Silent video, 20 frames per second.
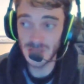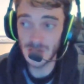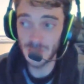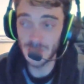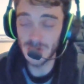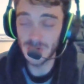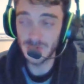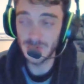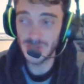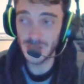they
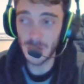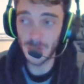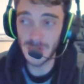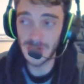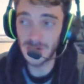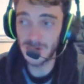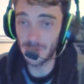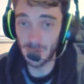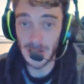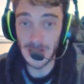were
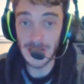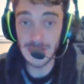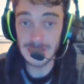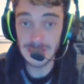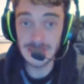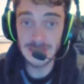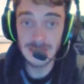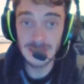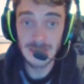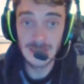showing
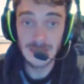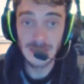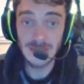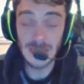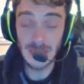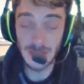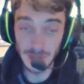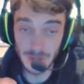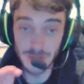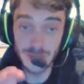cracks
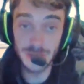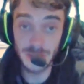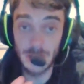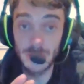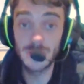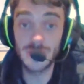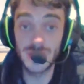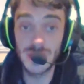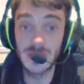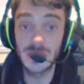that good
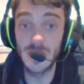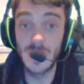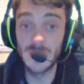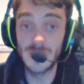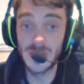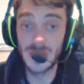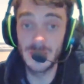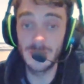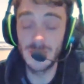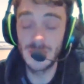coaching
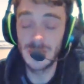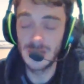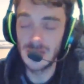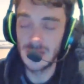covered up.